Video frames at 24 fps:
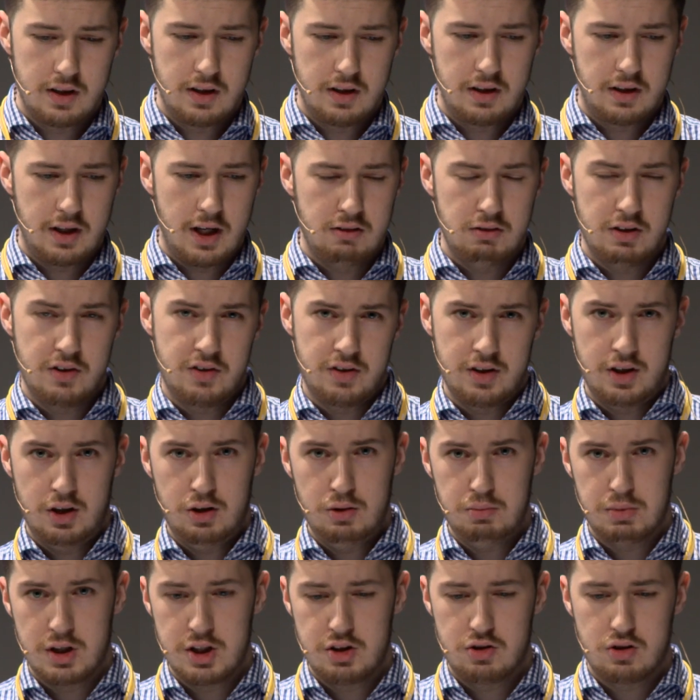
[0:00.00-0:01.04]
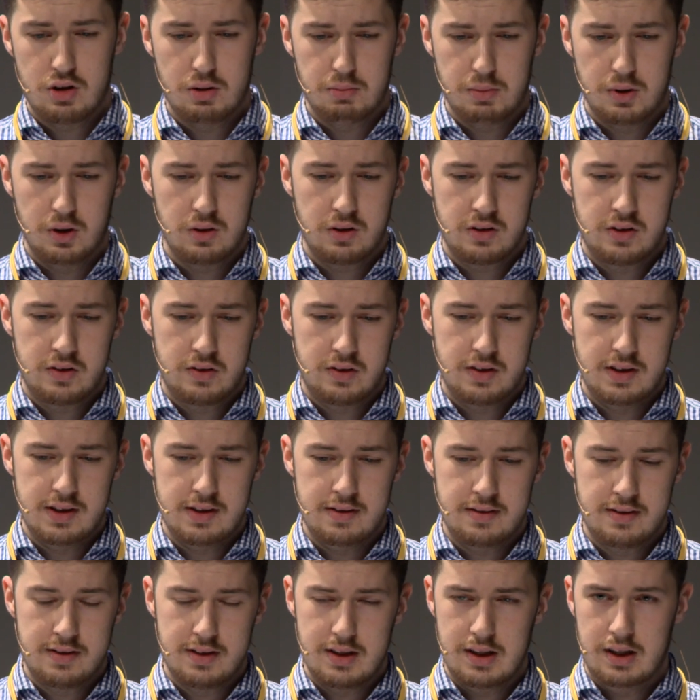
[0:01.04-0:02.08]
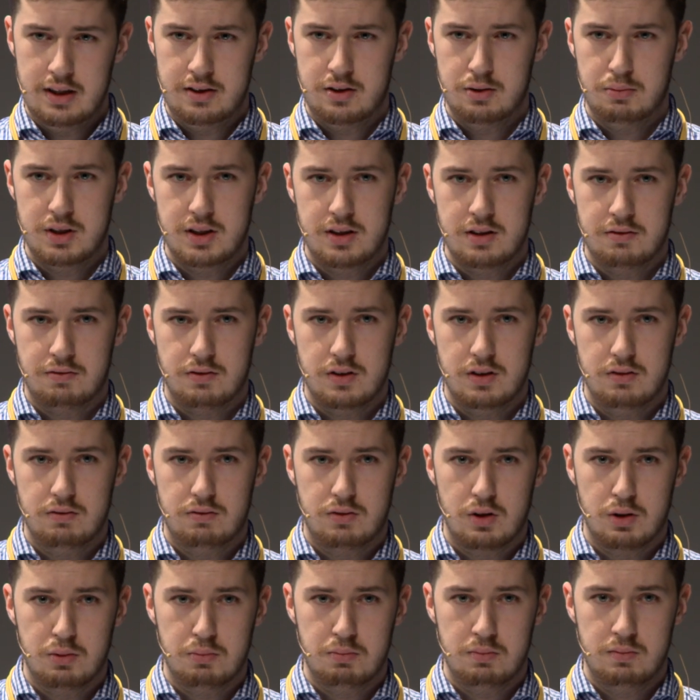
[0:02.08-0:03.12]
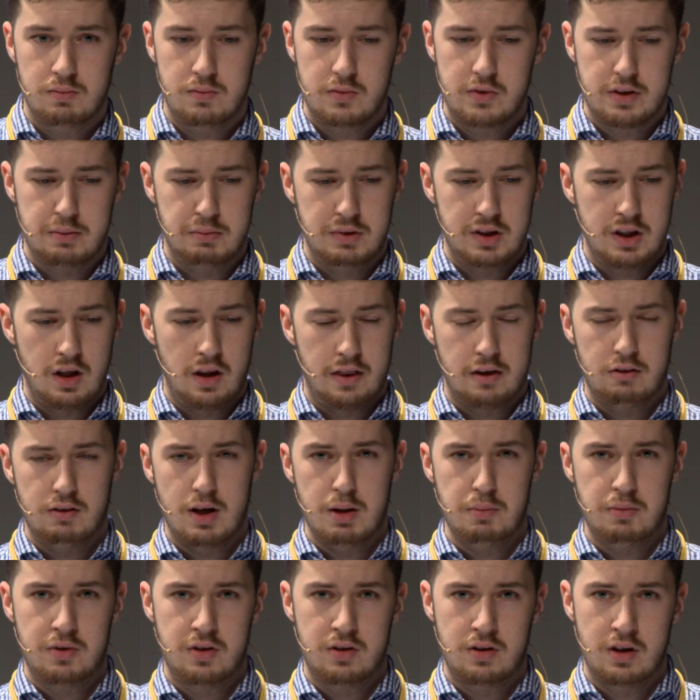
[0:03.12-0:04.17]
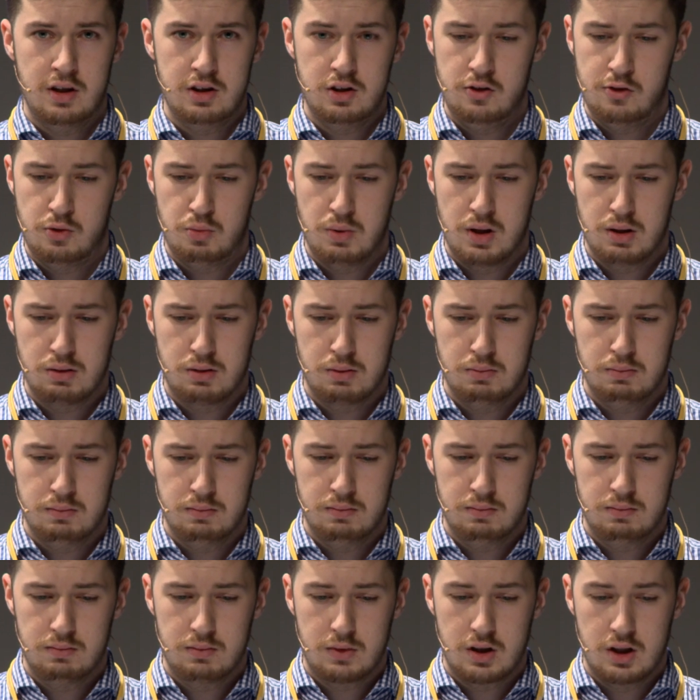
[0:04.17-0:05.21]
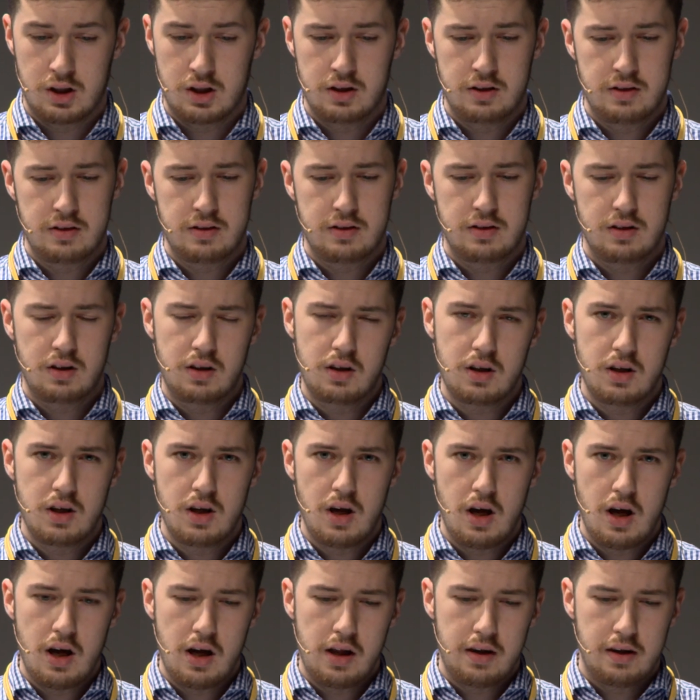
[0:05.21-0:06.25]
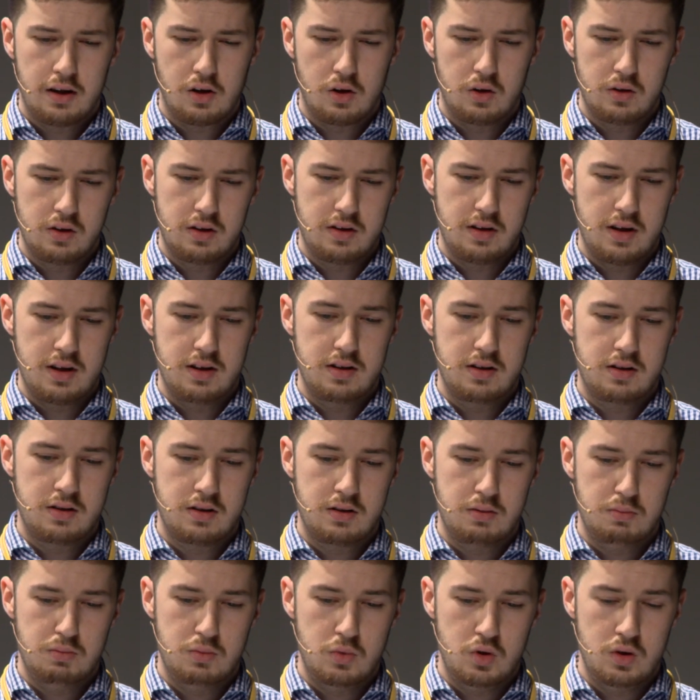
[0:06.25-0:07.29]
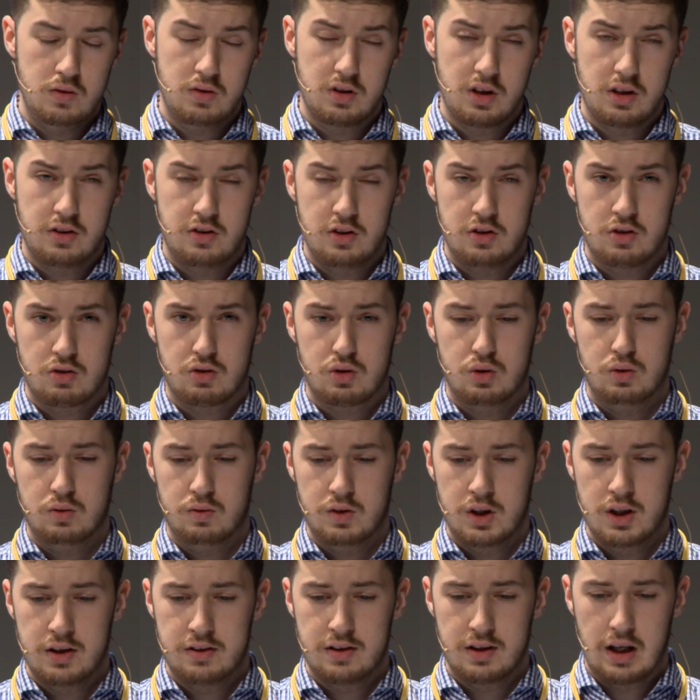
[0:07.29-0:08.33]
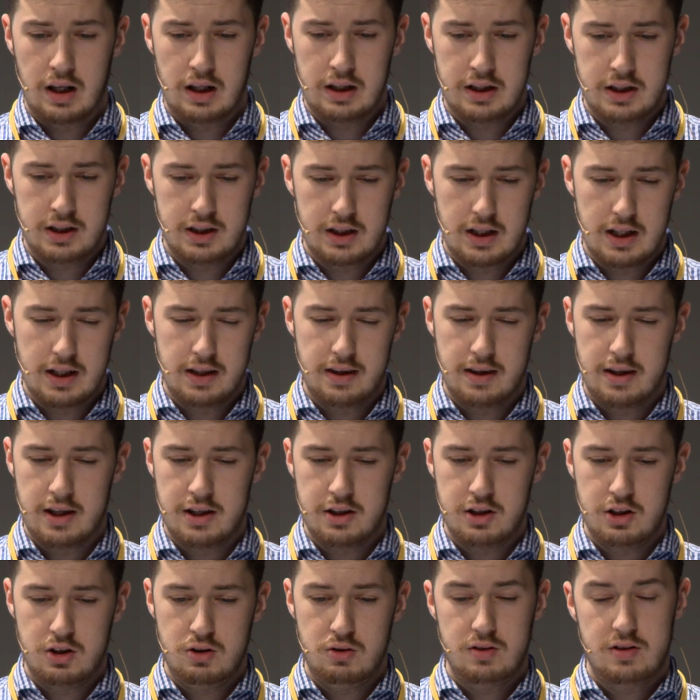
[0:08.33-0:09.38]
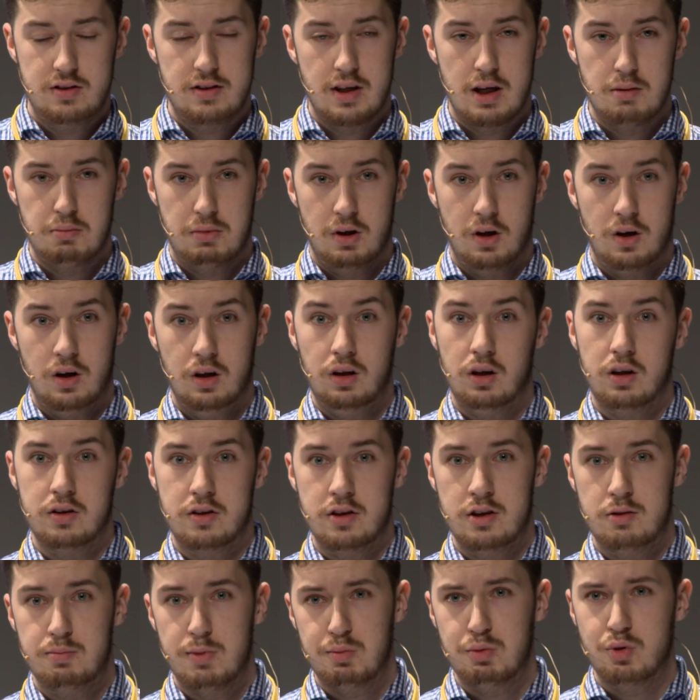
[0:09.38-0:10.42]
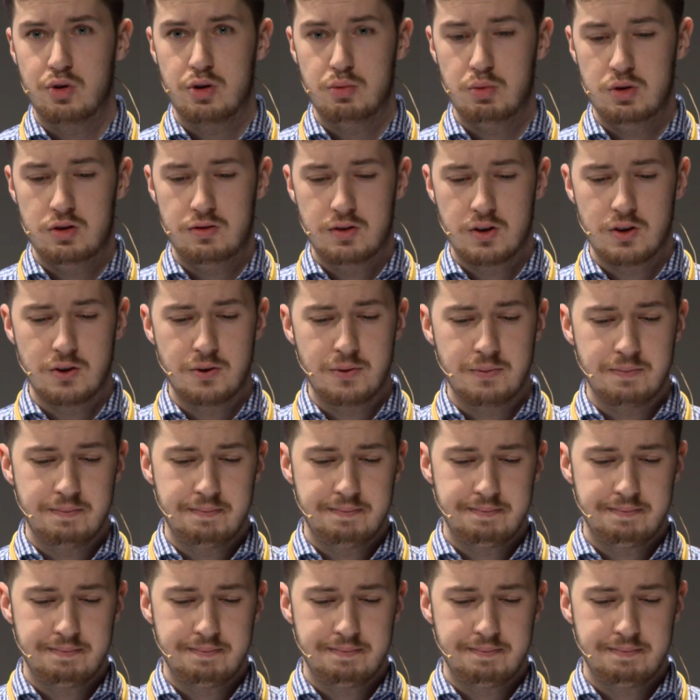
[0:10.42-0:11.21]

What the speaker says: Carousel by Dropbox is a little bit different from some of the other apps that use welcome cards. The content moves as you scroll vertically, and then you tap the highlighted bubble to move on,